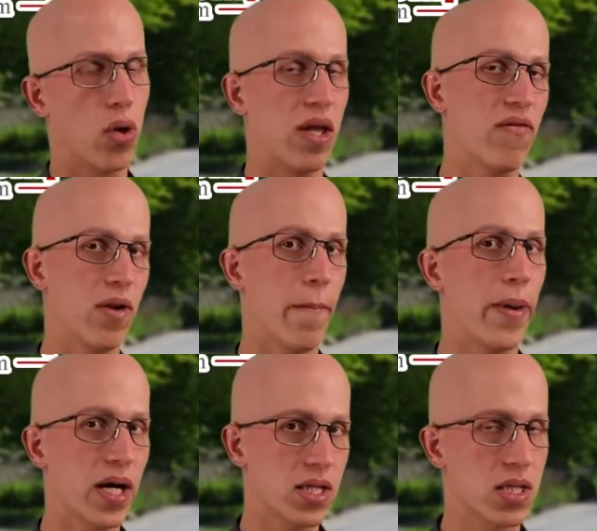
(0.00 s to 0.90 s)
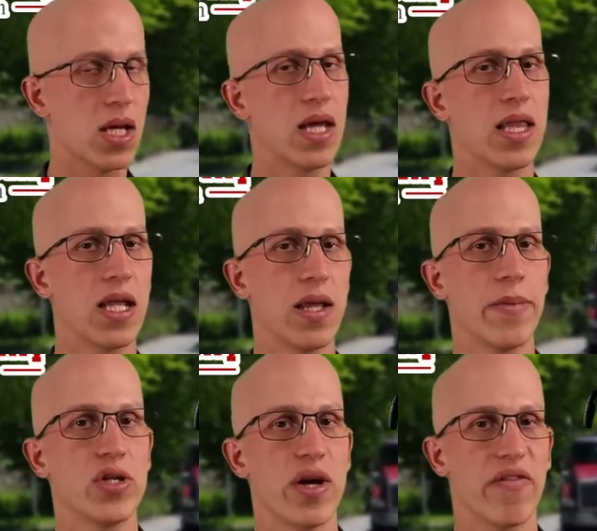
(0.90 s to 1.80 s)
or even a bus, then
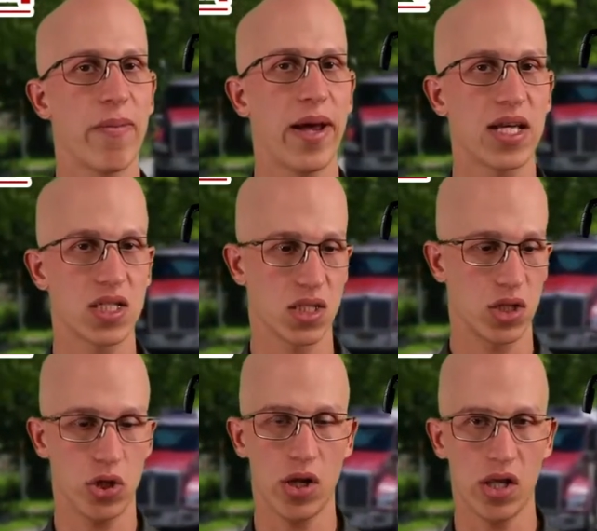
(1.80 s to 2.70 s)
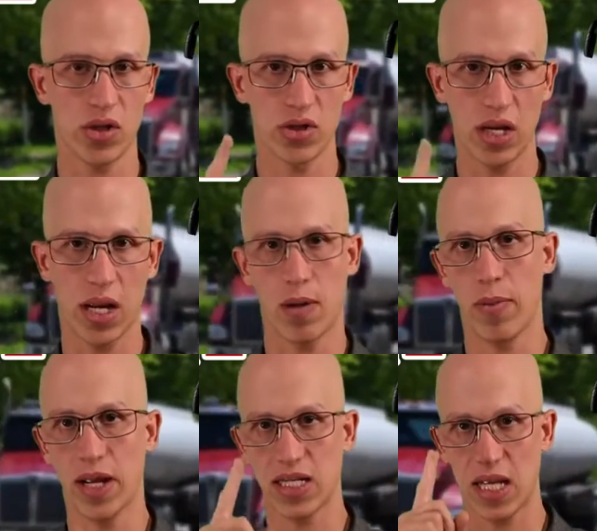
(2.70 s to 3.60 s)
that means you have to pass general knowledge,
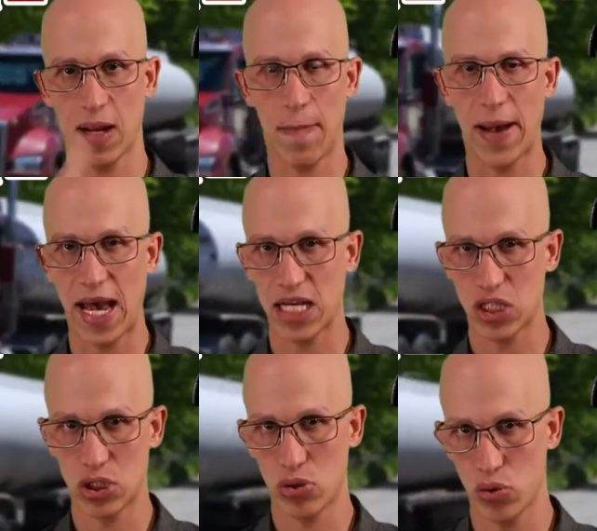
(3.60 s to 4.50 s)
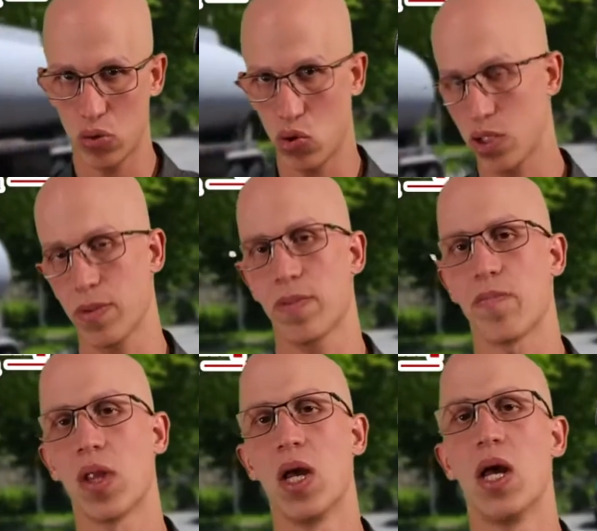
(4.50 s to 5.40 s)
air brakes, and passenger endorsement.